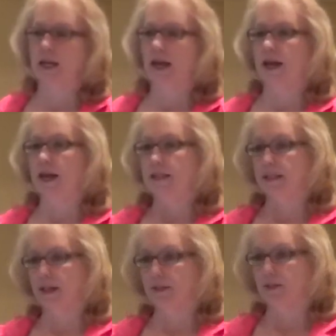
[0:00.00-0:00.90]
and
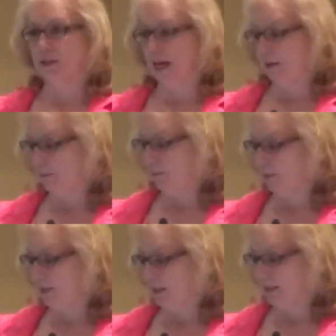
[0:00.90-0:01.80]
so that
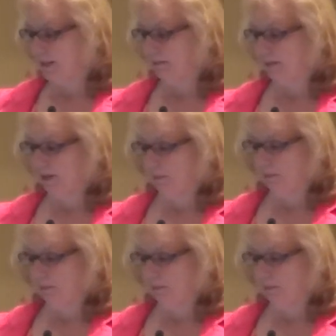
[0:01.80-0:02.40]
was a definite